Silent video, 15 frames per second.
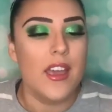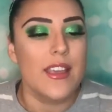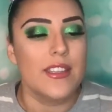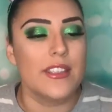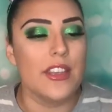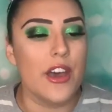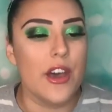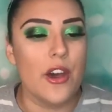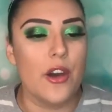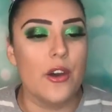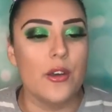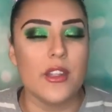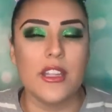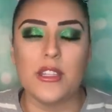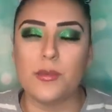
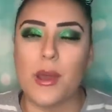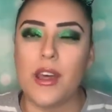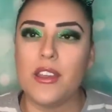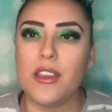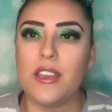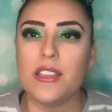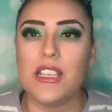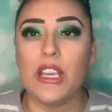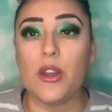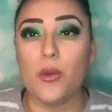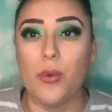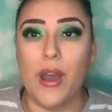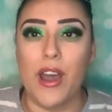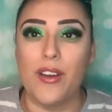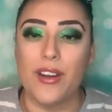So it's probably going to take a
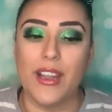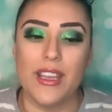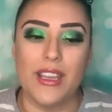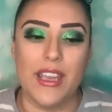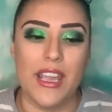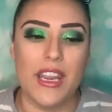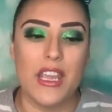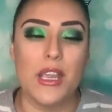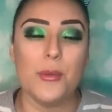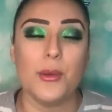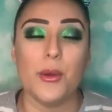while to get here.